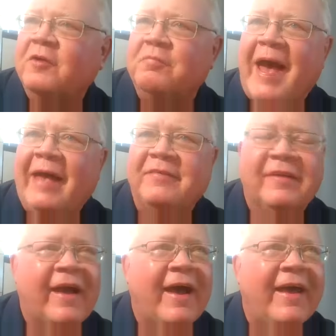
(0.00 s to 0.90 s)
those
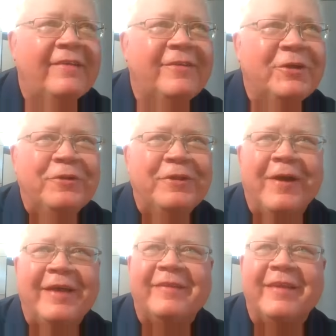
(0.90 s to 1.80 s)
masked guys doing the
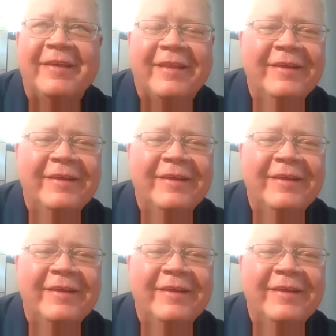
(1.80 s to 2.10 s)
wrestling?